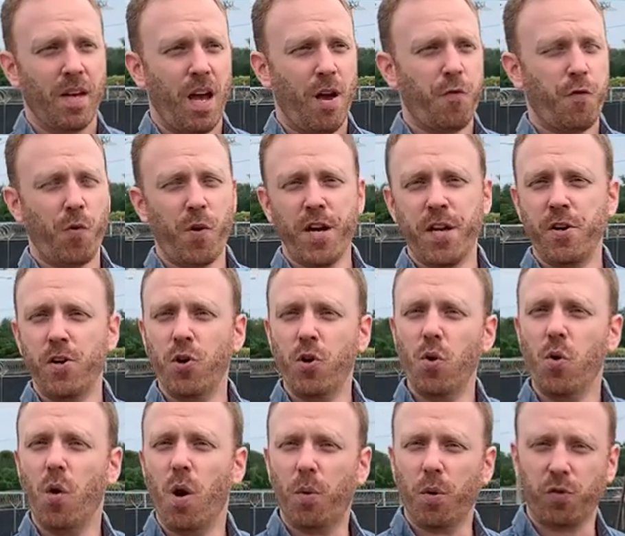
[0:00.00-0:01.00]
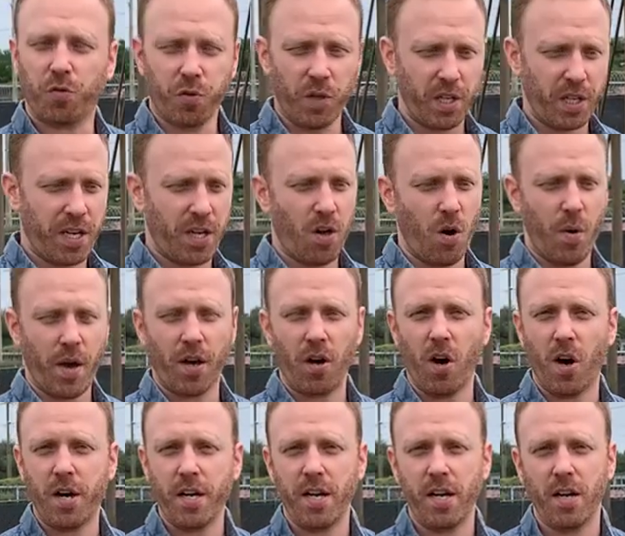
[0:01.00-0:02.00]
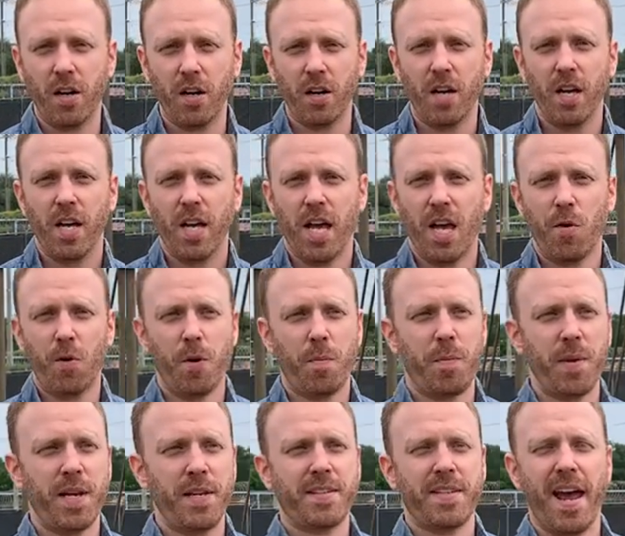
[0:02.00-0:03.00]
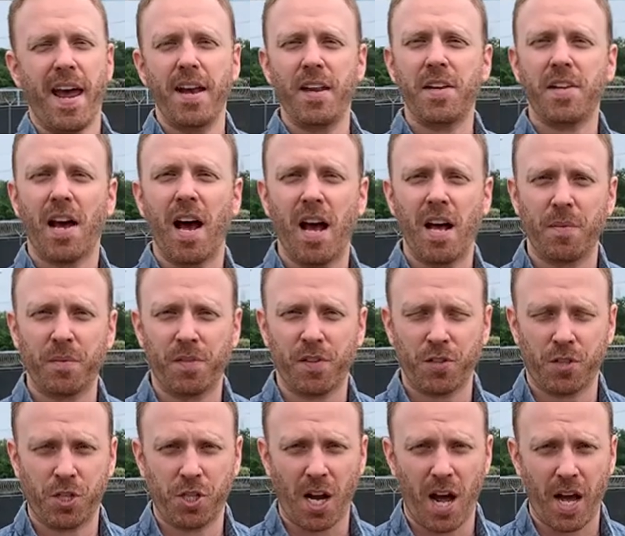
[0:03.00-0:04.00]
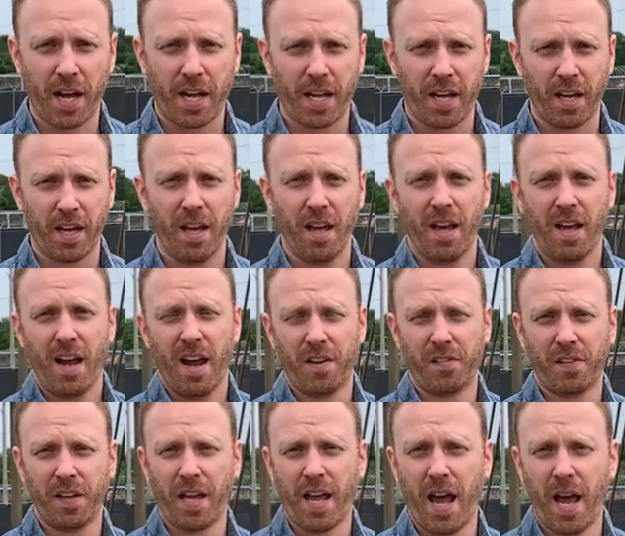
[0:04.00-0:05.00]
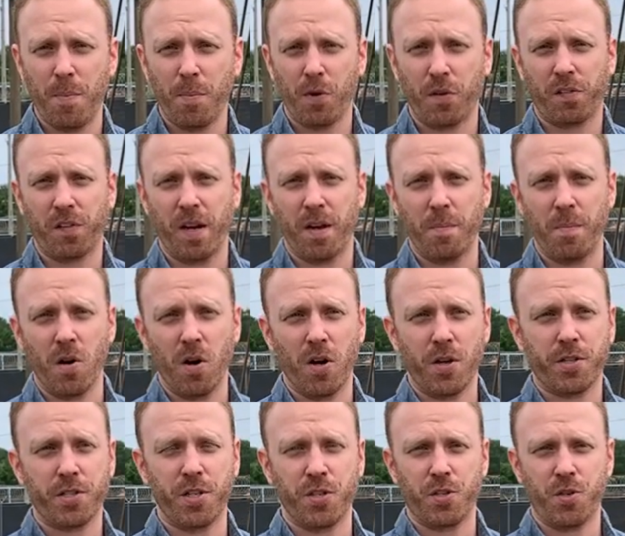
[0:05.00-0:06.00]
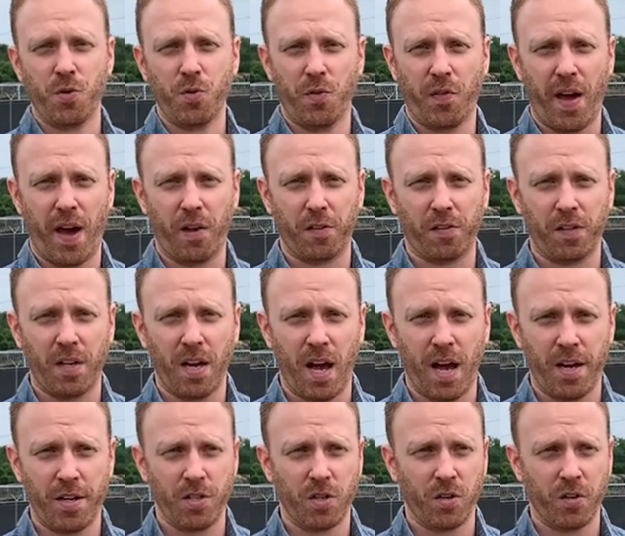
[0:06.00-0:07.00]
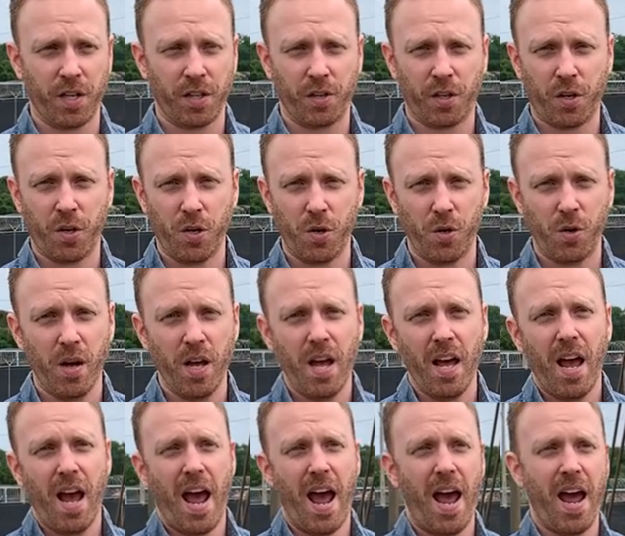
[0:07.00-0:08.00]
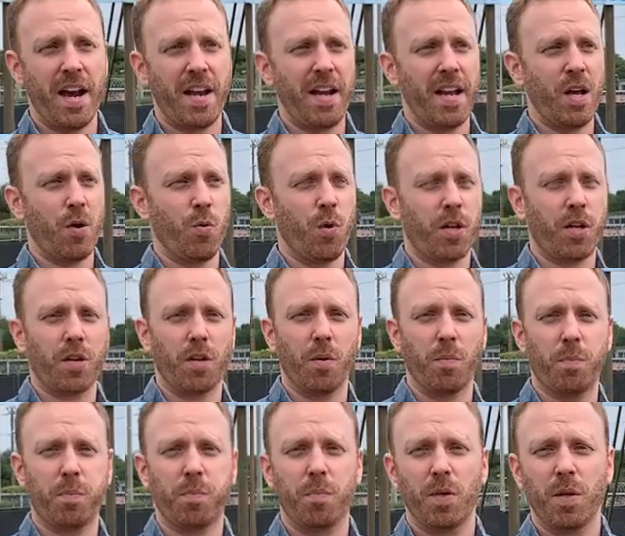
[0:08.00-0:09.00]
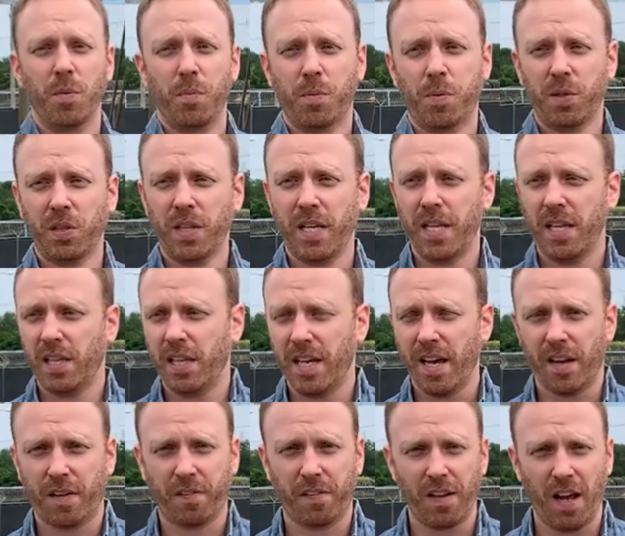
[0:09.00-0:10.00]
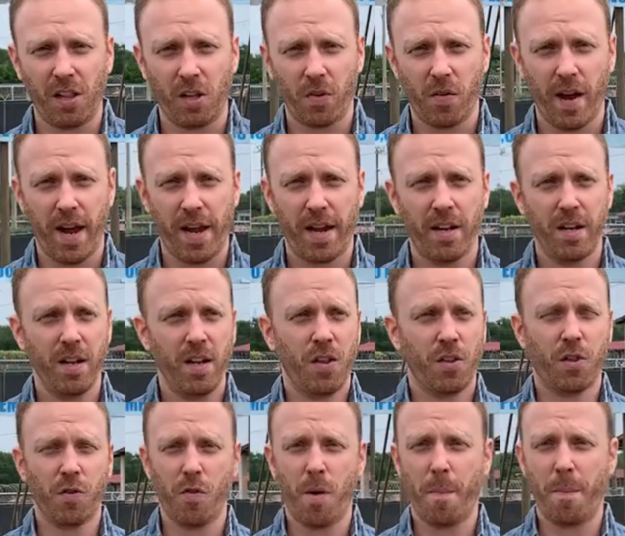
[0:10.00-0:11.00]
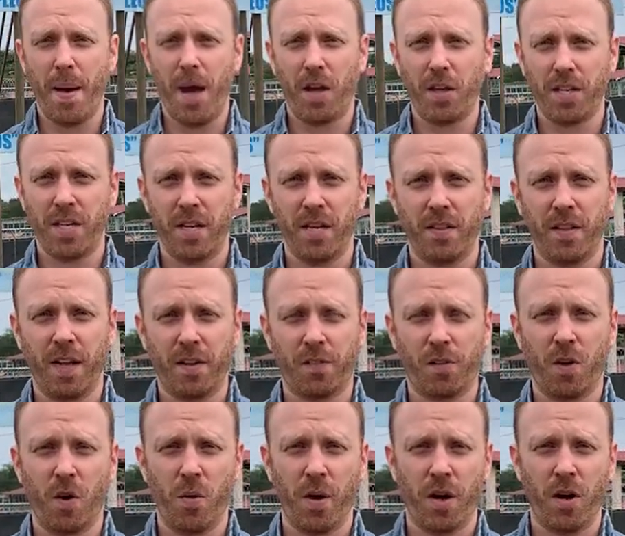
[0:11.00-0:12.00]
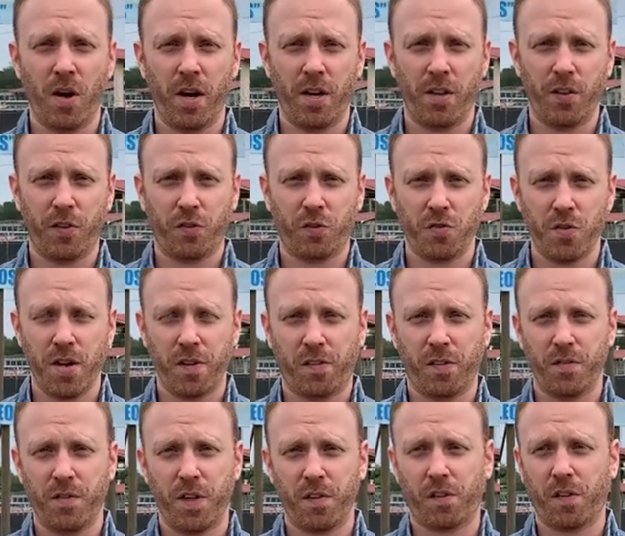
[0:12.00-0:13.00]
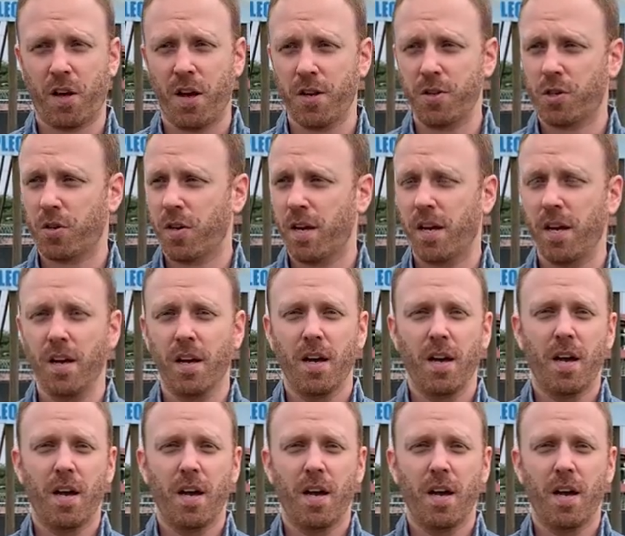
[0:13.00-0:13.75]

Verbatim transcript: if we knew what was really going on here, it would be ten times as shocking as the cables that emerged in two thousand nine during the coup. And it would completely accelerate the rebellion that's going on in the streets of this country.